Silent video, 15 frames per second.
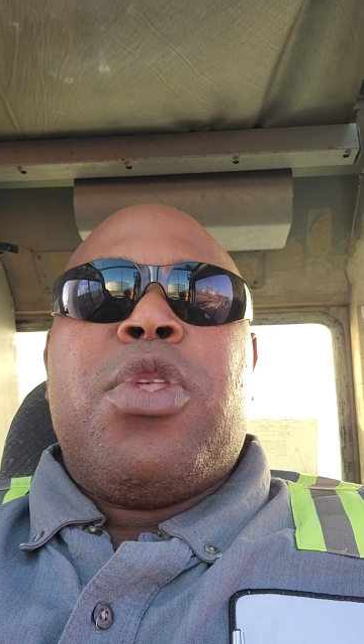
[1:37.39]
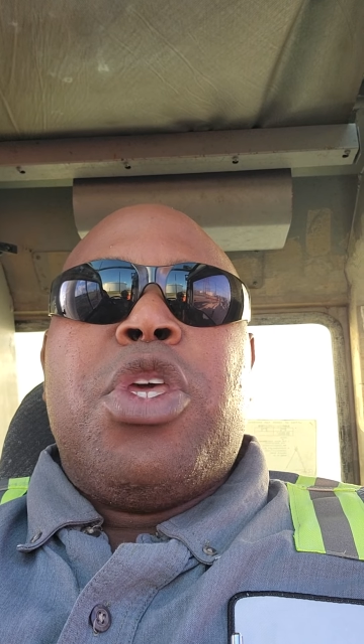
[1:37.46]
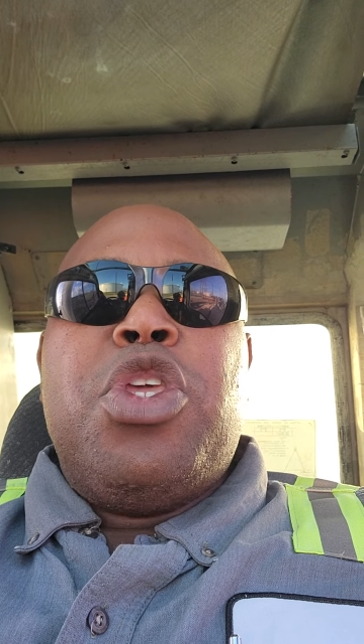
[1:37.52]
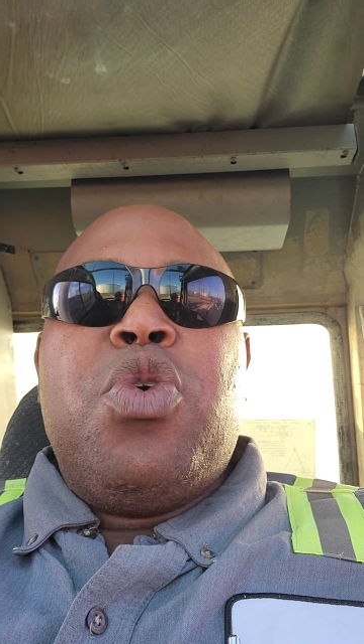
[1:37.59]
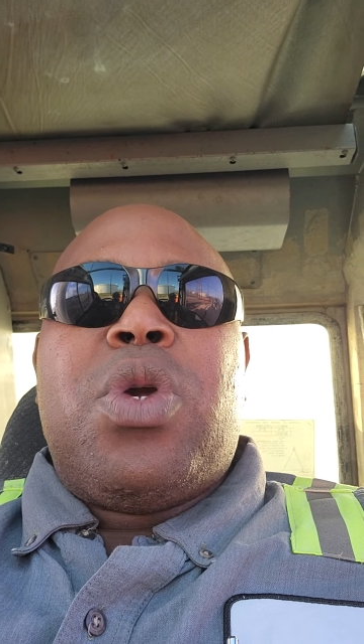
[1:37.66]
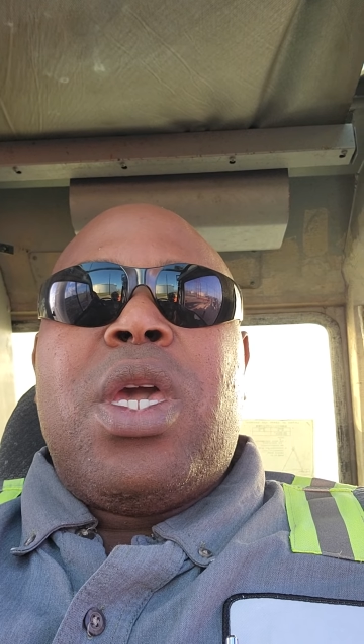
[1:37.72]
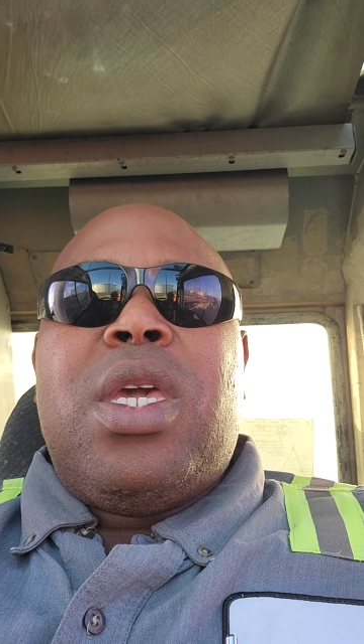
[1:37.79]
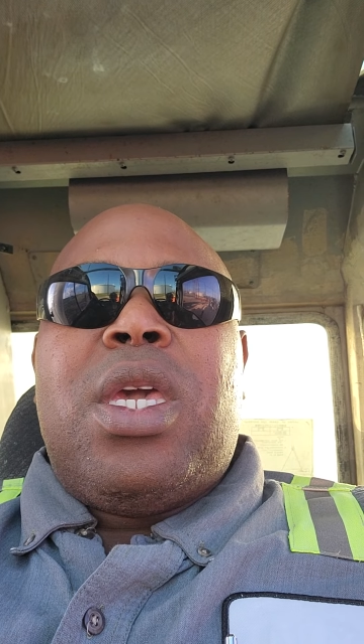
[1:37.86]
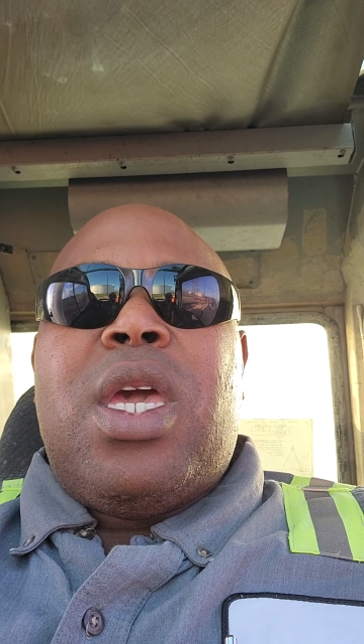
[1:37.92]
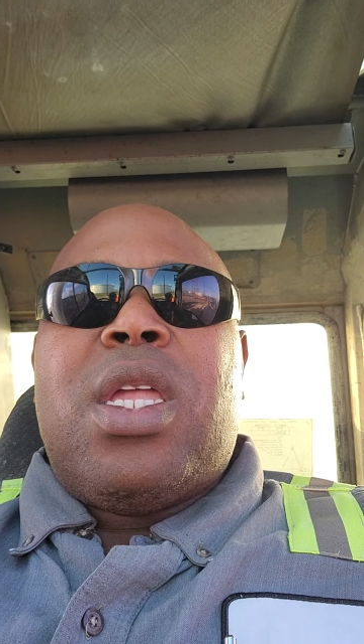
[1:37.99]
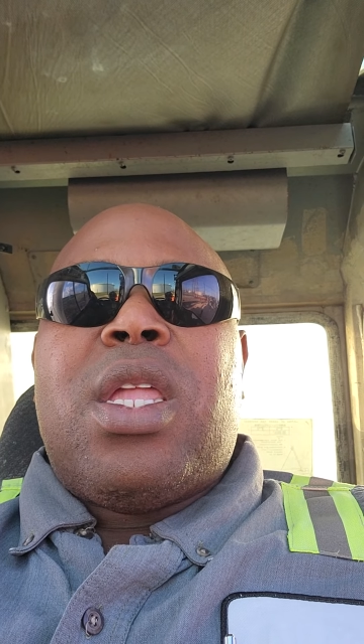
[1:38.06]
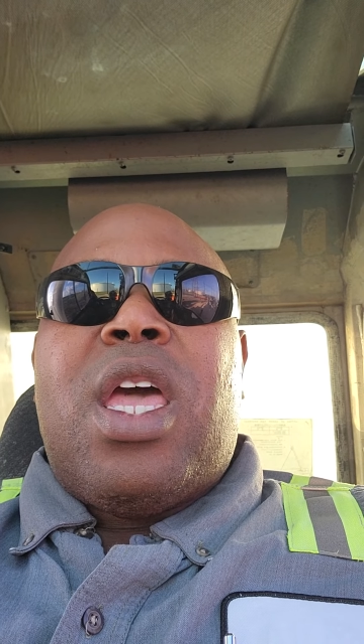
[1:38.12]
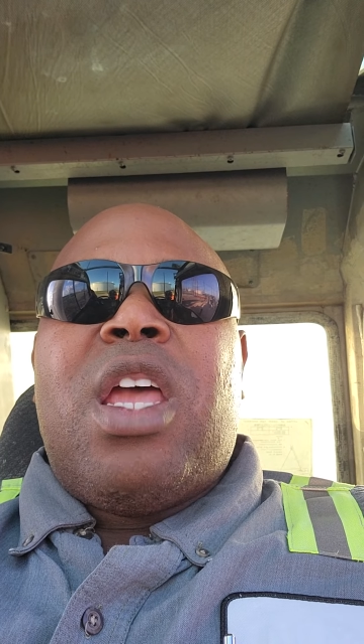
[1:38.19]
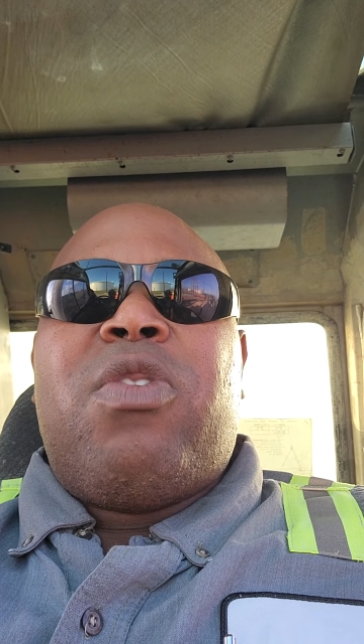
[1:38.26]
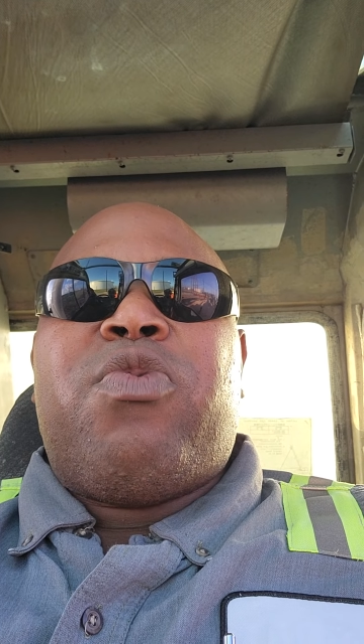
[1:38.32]
You can
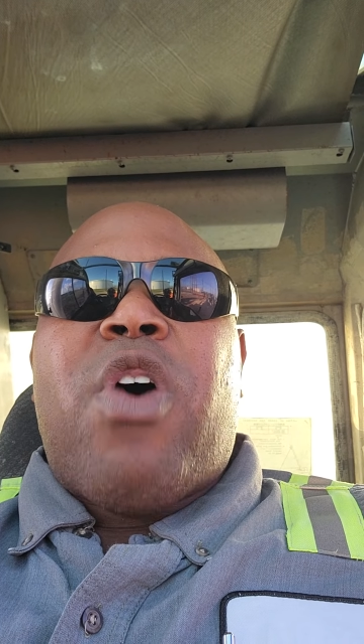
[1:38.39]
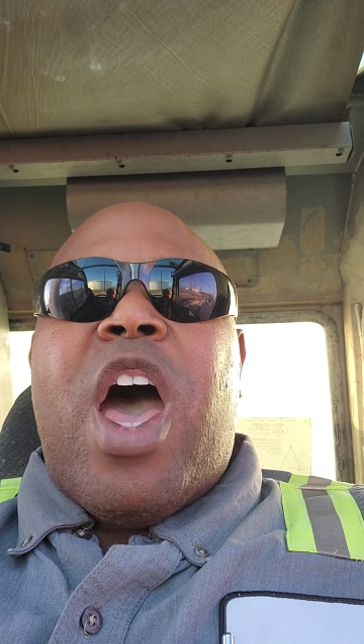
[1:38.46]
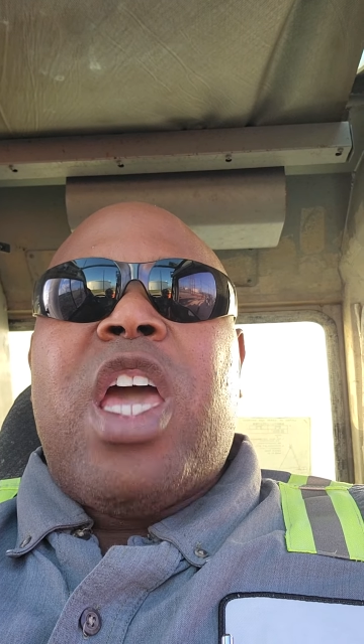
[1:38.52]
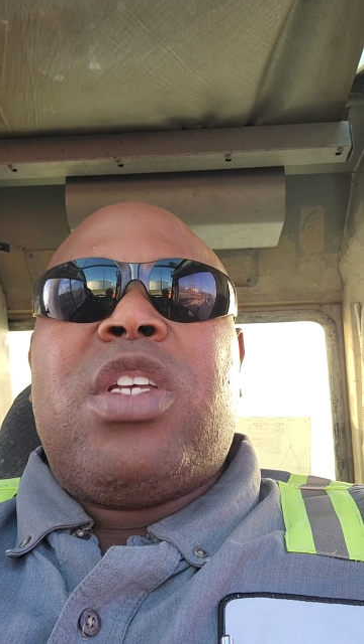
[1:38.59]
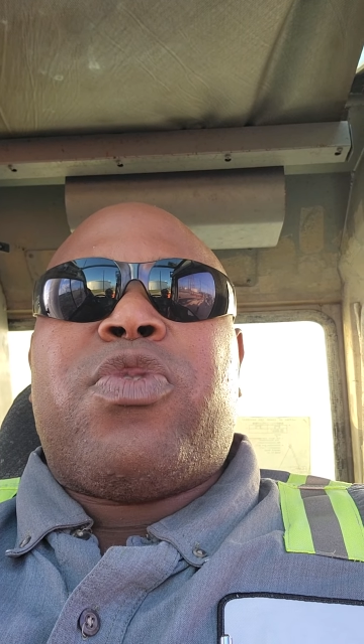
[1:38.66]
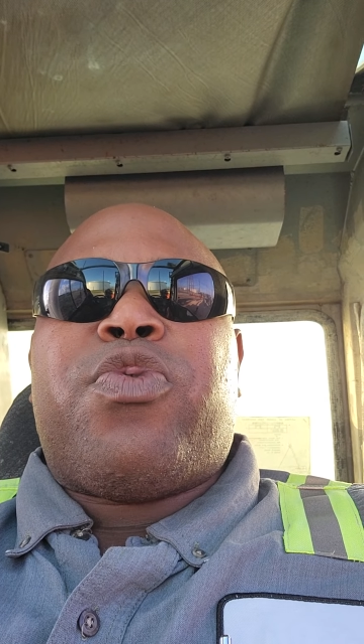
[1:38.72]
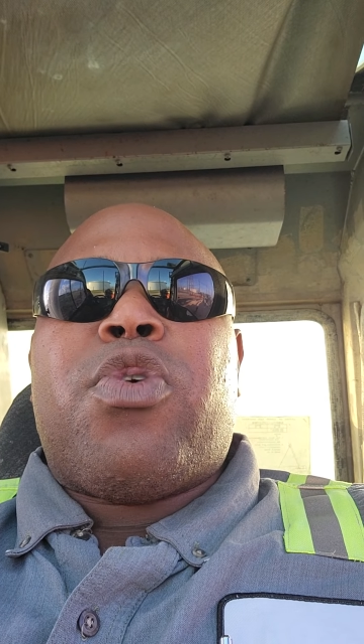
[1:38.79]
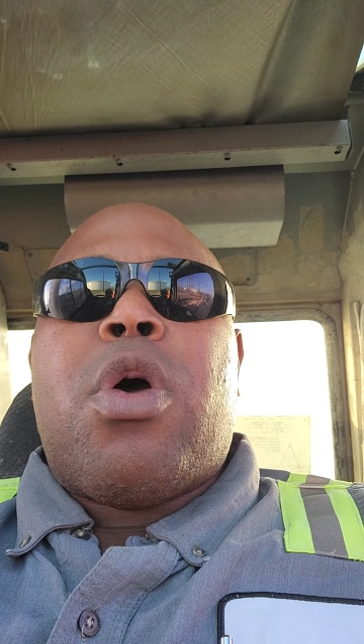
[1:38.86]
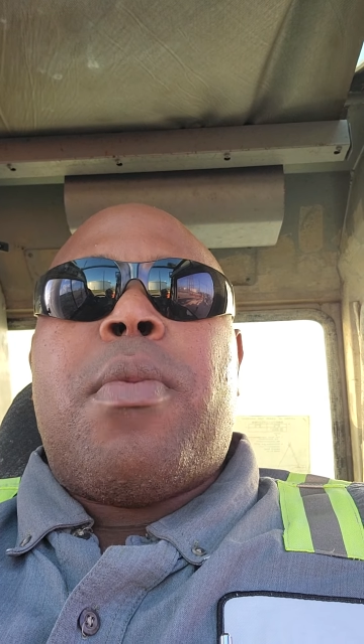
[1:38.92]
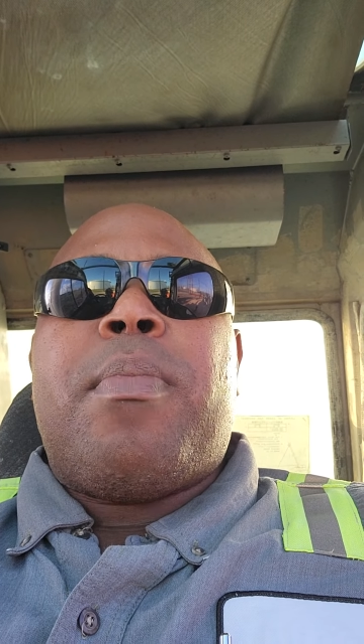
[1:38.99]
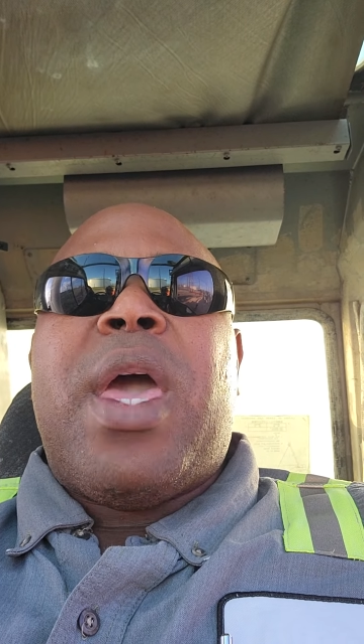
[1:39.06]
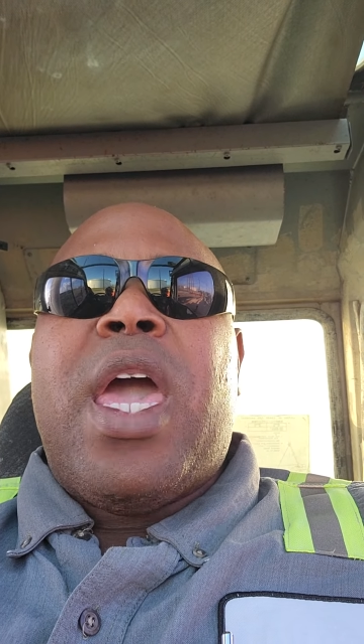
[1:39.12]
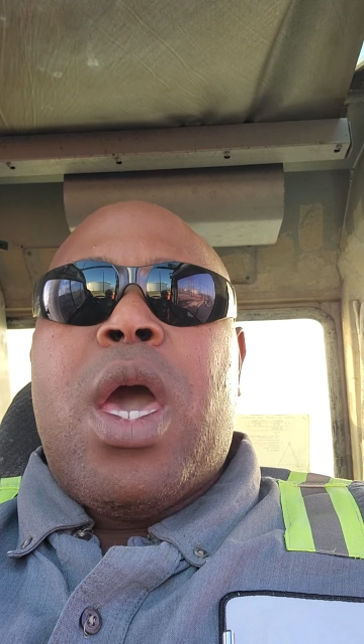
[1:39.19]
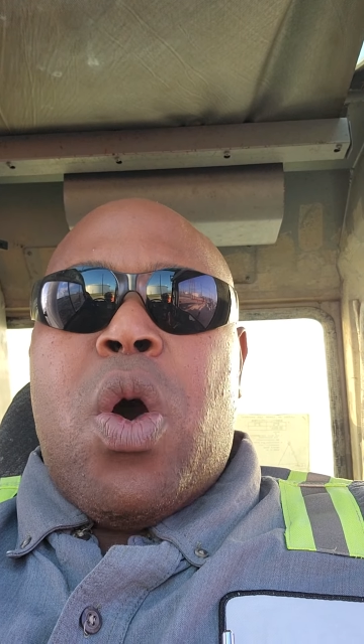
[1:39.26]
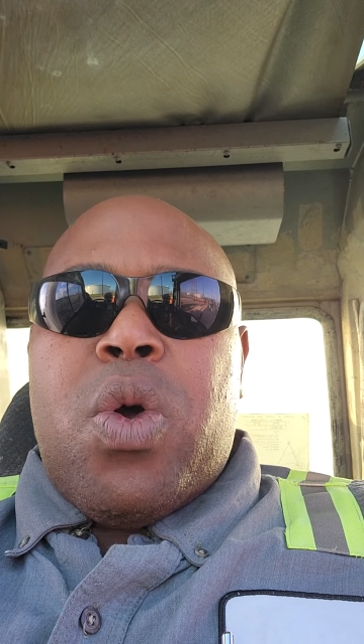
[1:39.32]
get advice from
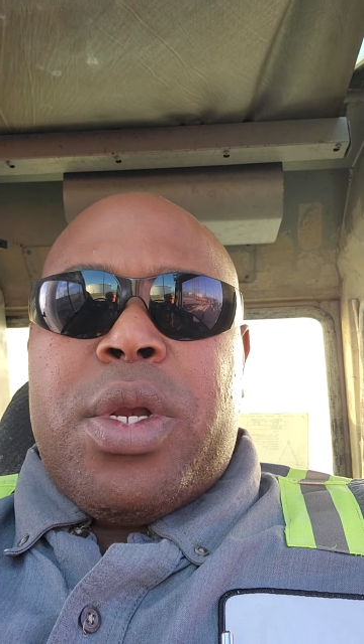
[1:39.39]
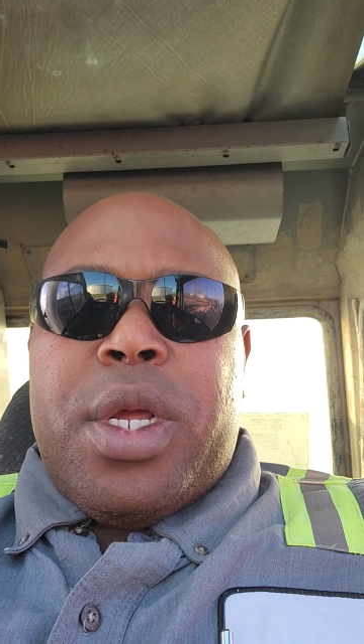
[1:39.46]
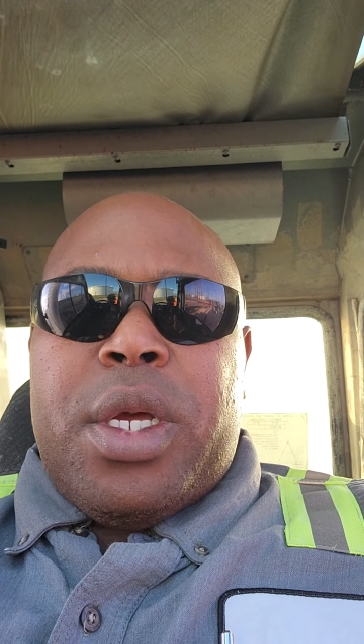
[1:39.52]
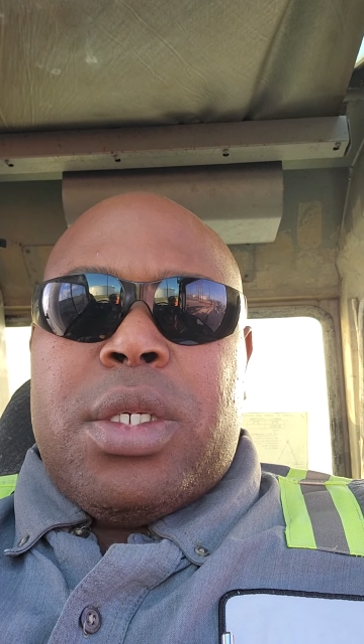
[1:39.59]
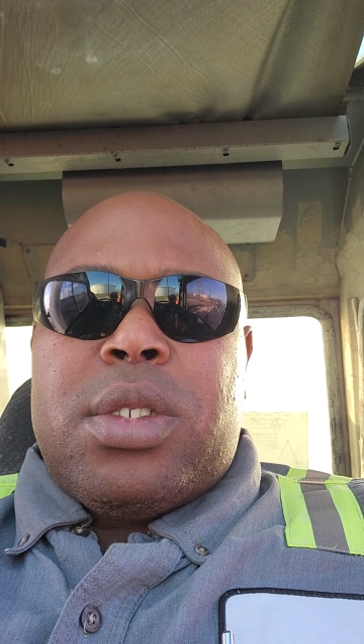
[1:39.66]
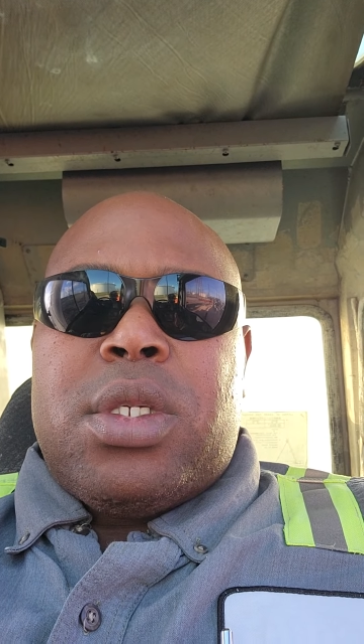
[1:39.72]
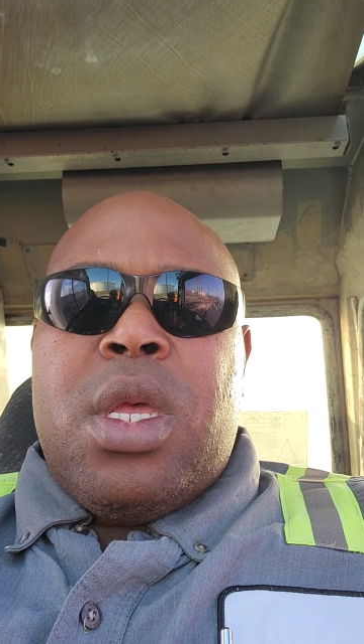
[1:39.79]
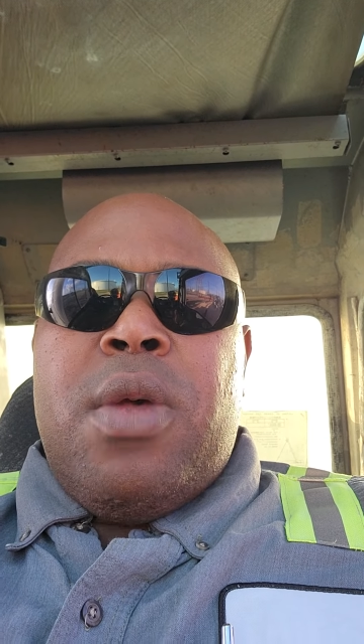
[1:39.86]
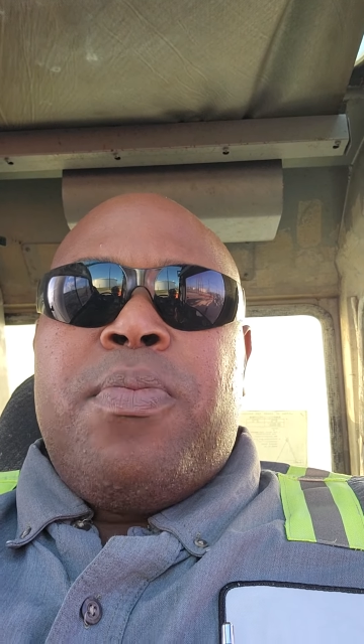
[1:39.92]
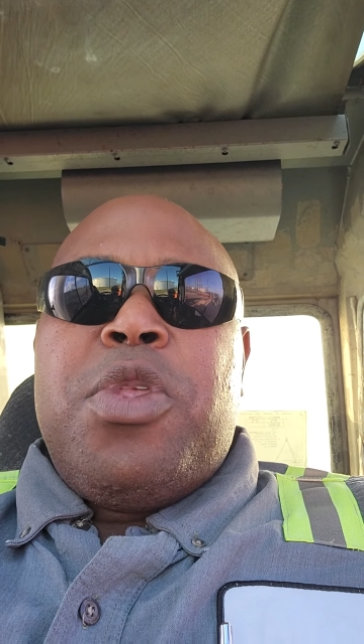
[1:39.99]
elders.